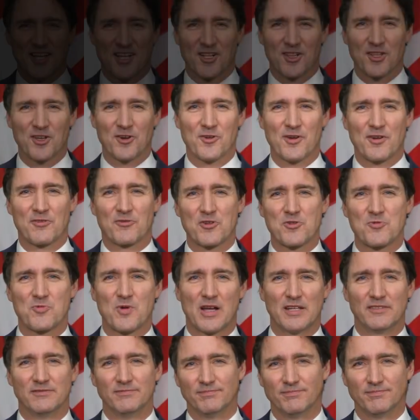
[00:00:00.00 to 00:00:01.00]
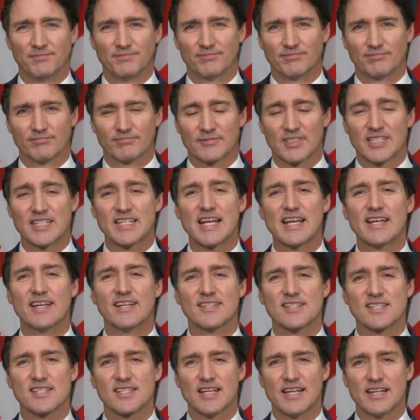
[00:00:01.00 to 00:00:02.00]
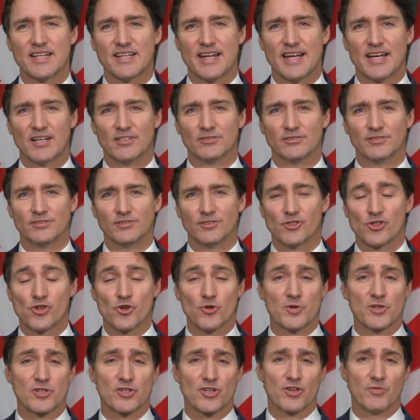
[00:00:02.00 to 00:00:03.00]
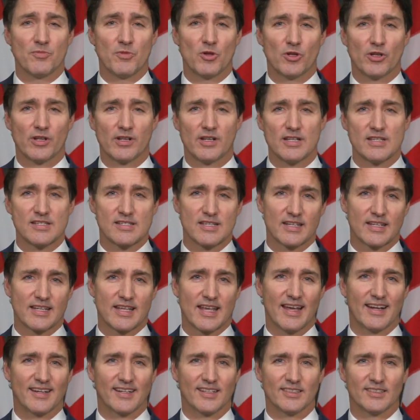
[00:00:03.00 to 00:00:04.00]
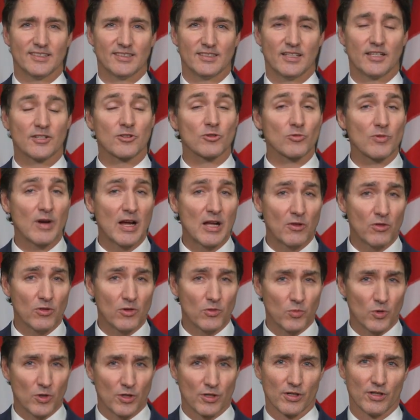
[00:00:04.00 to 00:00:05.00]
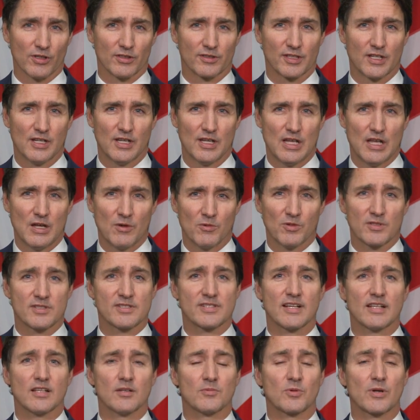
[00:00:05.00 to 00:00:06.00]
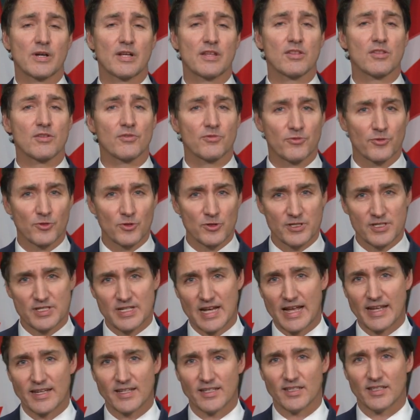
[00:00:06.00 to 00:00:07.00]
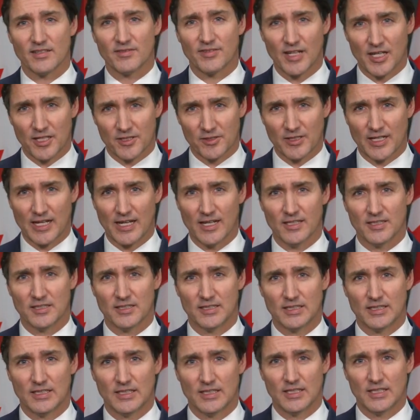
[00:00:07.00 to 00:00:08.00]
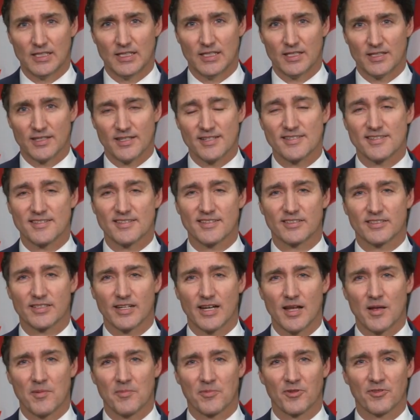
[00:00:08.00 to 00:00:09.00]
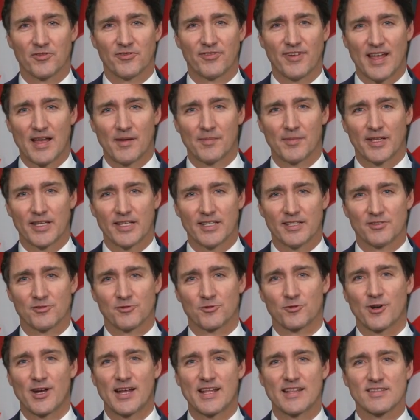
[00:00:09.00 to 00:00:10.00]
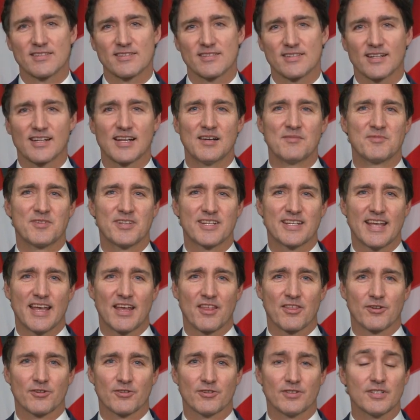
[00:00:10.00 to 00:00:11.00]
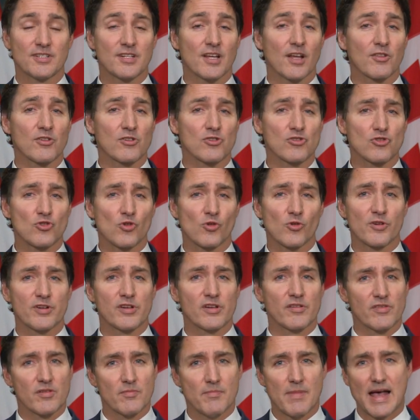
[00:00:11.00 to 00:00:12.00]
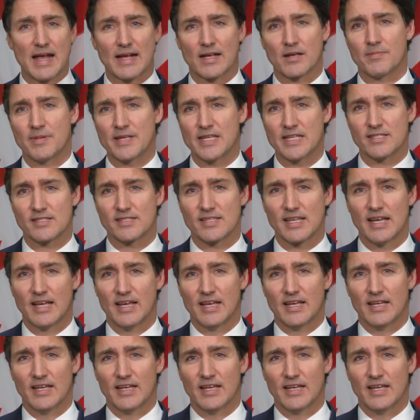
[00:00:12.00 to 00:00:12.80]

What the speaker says: Hello, everyone. Today at sundown, Jewish communities in Canada and around the world will celebrate the first night of Hanukkah. This is a time for family and friends to come together and tell the story of the Maccabees